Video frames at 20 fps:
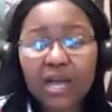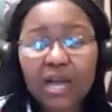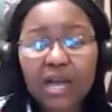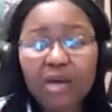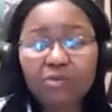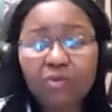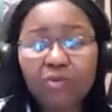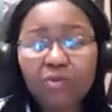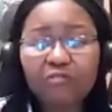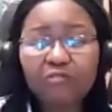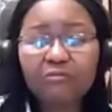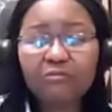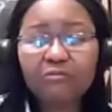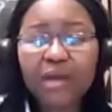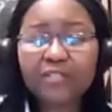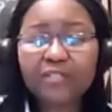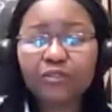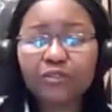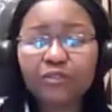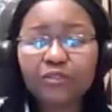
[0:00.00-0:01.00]

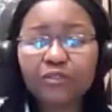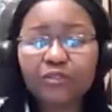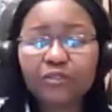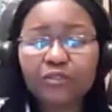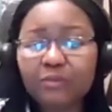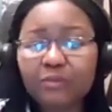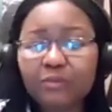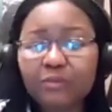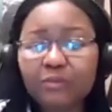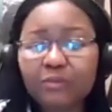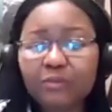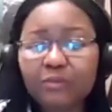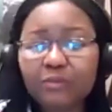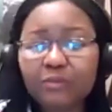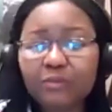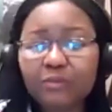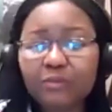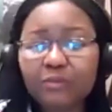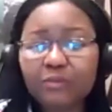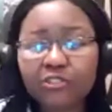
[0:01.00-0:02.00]
One of my
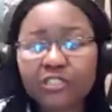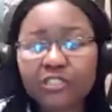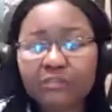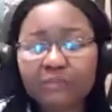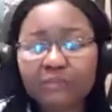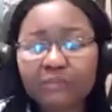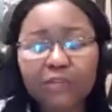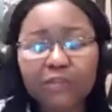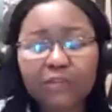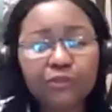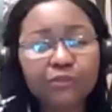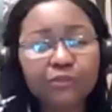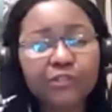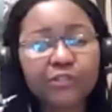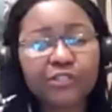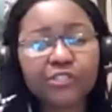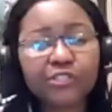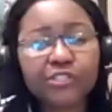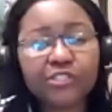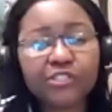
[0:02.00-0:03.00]
supervisors in my
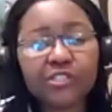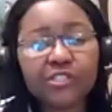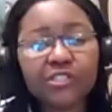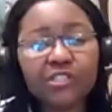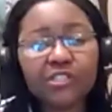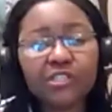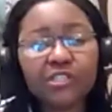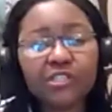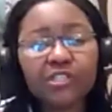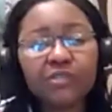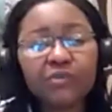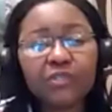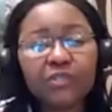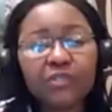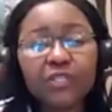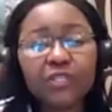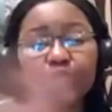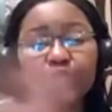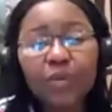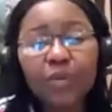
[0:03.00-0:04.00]
nutrition
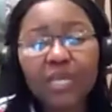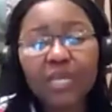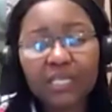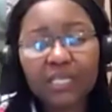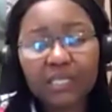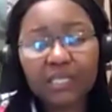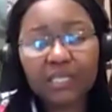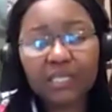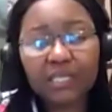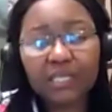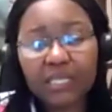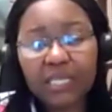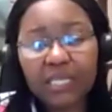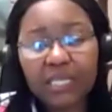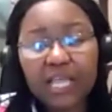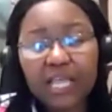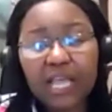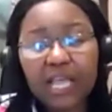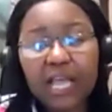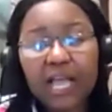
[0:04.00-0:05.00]
was a twin,
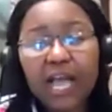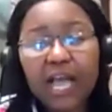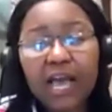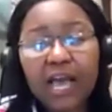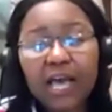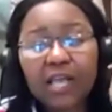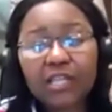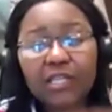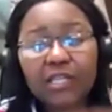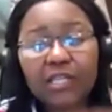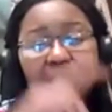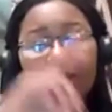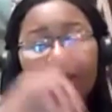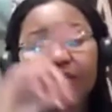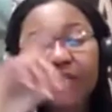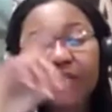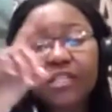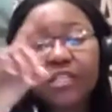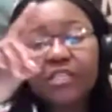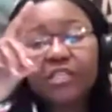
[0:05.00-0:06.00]

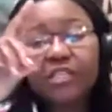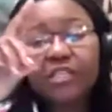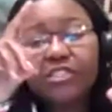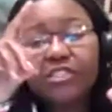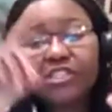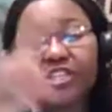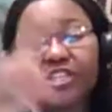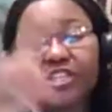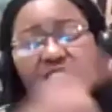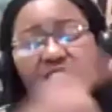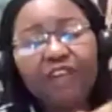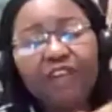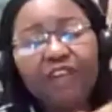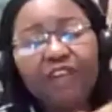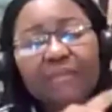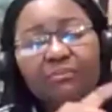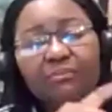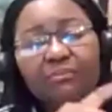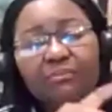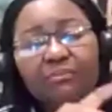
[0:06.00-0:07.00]
and
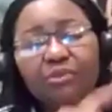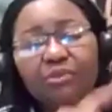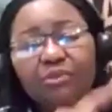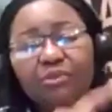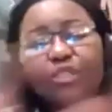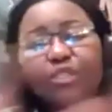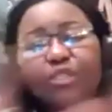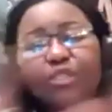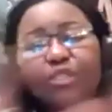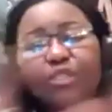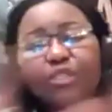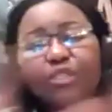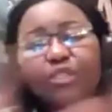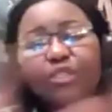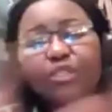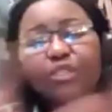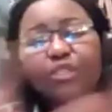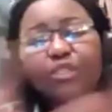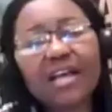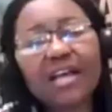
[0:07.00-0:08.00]
she's fine, but her
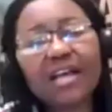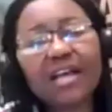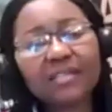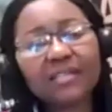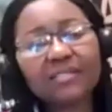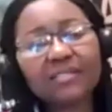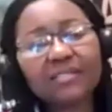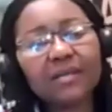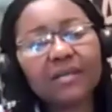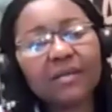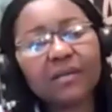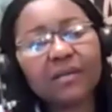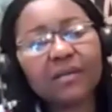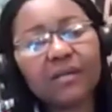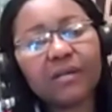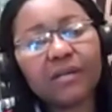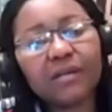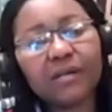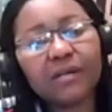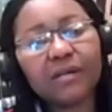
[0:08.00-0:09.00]
twin sister had
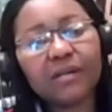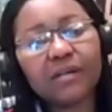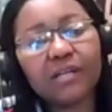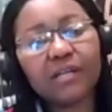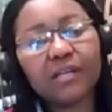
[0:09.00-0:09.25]
cancer.